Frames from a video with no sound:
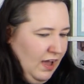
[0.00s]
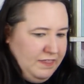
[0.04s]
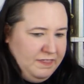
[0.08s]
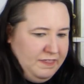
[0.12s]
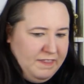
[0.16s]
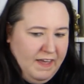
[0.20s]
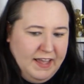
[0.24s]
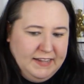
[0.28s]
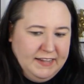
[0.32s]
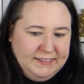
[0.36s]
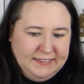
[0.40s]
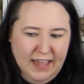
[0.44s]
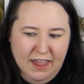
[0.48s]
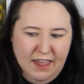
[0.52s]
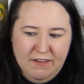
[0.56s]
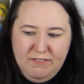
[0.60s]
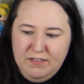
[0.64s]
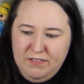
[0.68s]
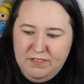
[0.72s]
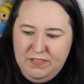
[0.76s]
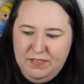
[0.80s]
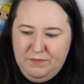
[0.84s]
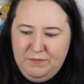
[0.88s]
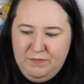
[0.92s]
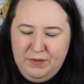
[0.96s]
And that is
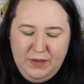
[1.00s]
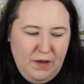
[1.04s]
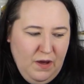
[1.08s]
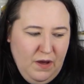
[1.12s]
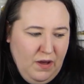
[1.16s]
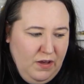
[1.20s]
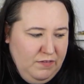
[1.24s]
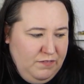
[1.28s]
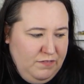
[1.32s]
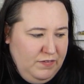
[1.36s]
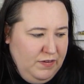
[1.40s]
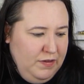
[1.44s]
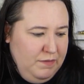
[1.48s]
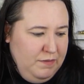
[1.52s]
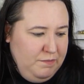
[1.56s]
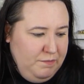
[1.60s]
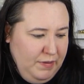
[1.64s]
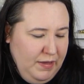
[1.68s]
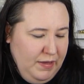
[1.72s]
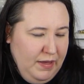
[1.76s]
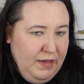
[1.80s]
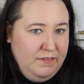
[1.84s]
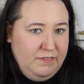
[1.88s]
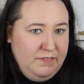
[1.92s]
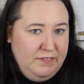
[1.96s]
everything we got her for her
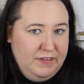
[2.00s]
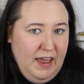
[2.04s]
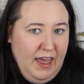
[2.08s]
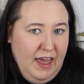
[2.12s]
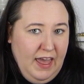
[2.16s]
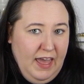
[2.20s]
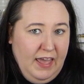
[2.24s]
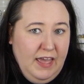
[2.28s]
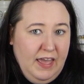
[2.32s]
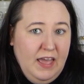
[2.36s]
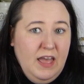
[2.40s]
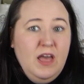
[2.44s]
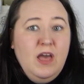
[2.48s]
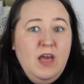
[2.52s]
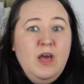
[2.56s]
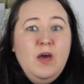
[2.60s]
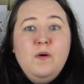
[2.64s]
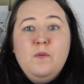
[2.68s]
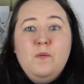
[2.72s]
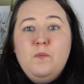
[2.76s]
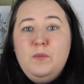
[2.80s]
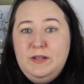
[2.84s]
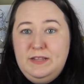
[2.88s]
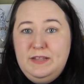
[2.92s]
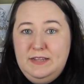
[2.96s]
birthday.
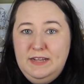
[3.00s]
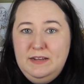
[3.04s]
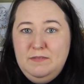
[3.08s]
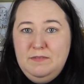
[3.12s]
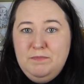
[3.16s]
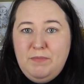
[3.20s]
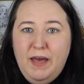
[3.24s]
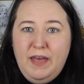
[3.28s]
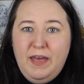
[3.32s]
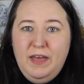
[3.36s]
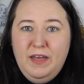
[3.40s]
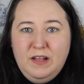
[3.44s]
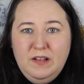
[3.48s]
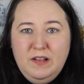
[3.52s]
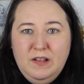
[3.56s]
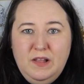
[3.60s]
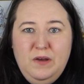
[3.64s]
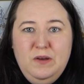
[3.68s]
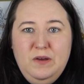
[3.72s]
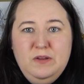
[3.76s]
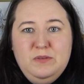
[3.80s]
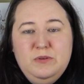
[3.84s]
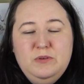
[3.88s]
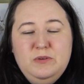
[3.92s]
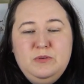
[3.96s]
We did buy her
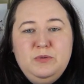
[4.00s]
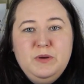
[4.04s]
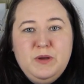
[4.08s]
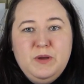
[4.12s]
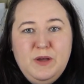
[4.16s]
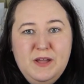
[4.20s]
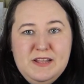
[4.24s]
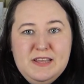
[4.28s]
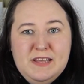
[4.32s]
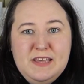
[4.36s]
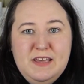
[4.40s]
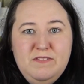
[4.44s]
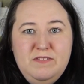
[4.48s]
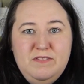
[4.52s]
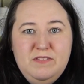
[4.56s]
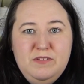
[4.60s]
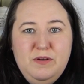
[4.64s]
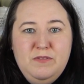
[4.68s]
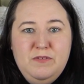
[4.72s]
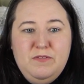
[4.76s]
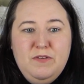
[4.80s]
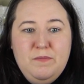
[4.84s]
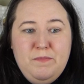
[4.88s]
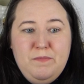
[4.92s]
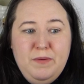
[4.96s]
clothes, which we were going to give
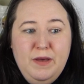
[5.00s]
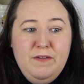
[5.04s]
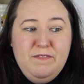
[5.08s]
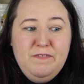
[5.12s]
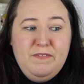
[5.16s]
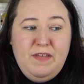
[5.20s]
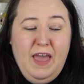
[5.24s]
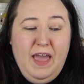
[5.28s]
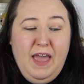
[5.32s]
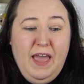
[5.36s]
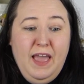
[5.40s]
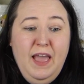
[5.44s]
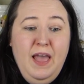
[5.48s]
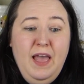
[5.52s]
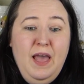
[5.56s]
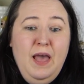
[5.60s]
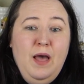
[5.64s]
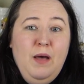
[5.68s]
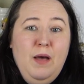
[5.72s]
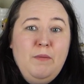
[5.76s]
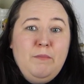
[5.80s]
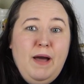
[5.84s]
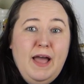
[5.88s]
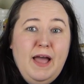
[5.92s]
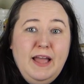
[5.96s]
to her for her birthday,
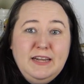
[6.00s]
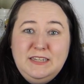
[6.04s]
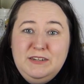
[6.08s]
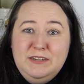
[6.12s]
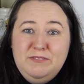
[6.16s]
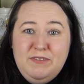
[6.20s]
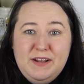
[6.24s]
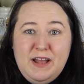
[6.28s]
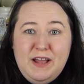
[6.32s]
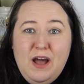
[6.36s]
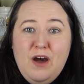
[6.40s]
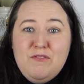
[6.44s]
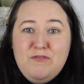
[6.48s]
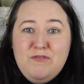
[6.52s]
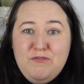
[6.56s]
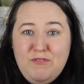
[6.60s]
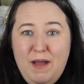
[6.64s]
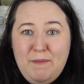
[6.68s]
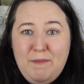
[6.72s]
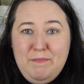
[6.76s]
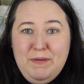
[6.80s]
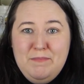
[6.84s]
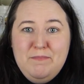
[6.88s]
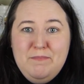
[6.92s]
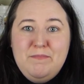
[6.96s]
but I actually ran out of
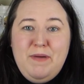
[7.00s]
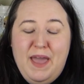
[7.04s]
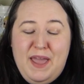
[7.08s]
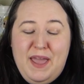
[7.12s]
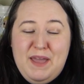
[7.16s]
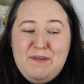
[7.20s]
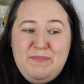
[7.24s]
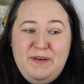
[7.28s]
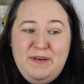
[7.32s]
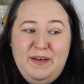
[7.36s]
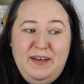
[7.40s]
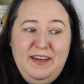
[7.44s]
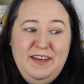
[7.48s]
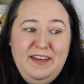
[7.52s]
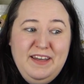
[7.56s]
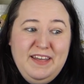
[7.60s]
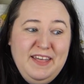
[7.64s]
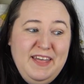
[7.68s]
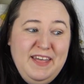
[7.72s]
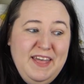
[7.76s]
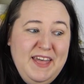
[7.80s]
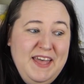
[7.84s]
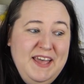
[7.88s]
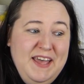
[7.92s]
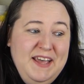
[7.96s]
wrapping paper,
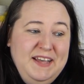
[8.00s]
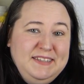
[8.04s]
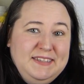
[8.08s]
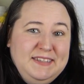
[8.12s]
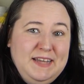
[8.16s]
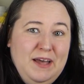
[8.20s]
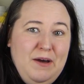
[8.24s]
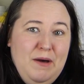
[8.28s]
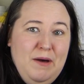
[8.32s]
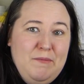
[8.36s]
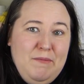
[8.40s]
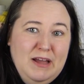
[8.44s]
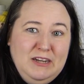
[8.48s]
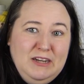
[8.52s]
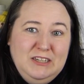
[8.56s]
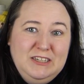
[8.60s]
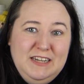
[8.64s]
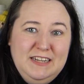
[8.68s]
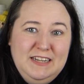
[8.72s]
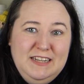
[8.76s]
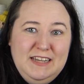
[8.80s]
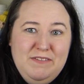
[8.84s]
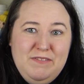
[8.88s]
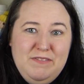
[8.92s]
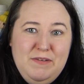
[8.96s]
so I'm
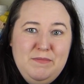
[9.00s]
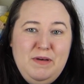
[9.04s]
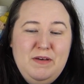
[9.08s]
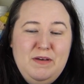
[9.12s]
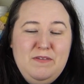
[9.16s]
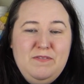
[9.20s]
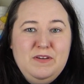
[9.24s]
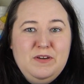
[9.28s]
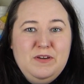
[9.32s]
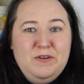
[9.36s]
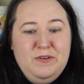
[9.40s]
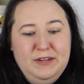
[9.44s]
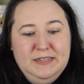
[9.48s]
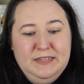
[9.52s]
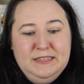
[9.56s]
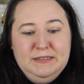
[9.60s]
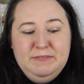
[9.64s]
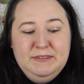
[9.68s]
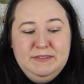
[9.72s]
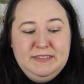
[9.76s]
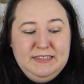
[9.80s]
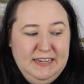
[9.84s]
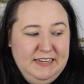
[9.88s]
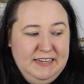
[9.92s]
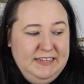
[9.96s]
actually going to give them her for
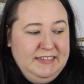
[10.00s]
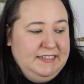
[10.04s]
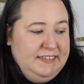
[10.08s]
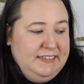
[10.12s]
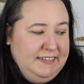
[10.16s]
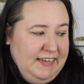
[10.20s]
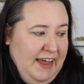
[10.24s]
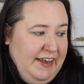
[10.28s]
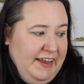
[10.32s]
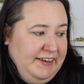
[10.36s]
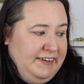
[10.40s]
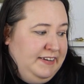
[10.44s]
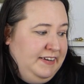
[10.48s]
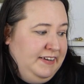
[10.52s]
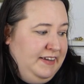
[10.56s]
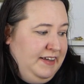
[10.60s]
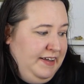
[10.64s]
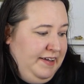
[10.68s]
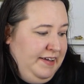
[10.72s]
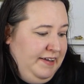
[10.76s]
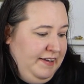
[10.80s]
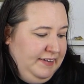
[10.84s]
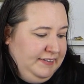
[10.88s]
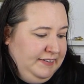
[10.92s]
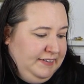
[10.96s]
Christmas instead.
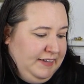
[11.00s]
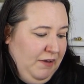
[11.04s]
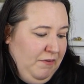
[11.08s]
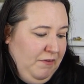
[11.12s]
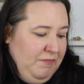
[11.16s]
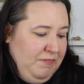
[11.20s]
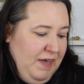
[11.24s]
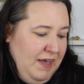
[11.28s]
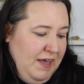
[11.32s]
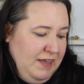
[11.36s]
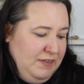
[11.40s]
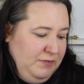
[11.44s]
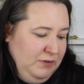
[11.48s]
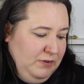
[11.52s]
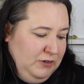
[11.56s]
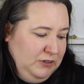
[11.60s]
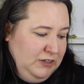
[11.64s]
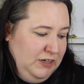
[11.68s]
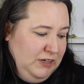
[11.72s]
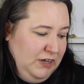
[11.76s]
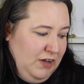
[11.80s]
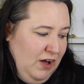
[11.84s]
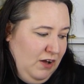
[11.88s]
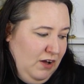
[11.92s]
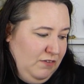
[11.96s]
So that's what
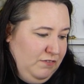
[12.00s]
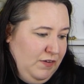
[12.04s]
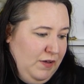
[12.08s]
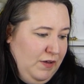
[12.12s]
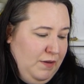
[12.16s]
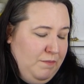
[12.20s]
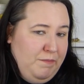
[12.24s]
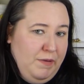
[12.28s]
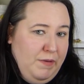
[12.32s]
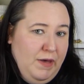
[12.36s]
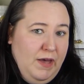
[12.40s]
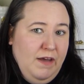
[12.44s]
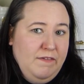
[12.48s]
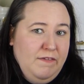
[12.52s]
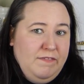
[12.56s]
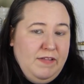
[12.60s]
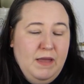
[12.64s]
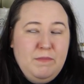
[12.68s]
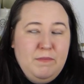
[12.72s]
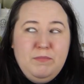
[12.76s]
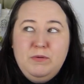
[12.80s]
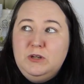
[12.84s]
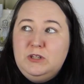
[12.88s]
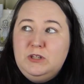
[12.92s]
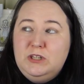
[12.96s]
she got for her
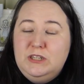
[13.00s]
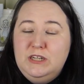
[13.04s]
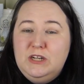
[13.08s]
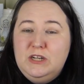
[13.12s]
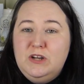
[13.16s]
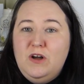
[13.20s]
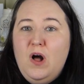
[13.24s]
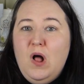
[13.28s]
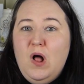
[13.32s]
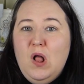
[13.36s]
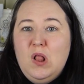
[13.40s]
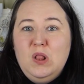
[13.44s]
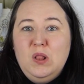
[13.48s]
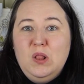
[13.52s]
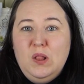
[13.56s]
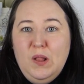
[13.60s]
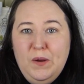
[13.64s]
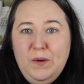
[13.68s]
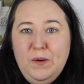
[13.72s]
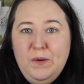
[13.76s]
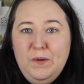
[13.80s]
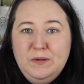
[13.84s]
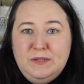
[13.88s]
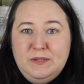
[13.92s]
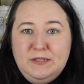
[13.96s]
birthday, but she got
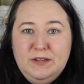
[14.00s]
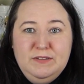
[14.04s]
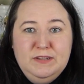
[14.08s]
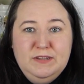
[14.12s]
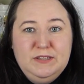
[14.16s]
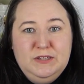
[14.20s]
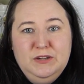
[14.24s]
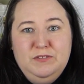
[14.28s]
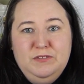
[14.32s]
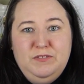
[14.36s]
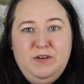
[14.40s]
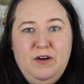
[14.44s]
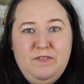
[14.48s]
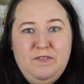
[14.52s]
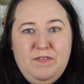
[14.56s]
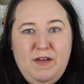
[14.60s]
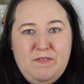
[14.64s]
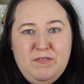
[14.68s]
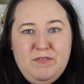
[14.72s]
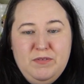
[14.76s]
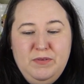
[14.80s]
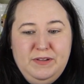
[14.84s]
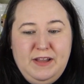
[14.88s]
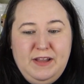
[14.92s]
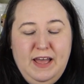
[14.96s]
loads of stuff off
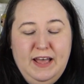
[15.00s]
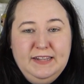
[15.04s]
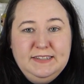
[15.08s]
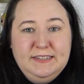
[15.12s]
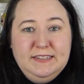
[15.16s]
everyone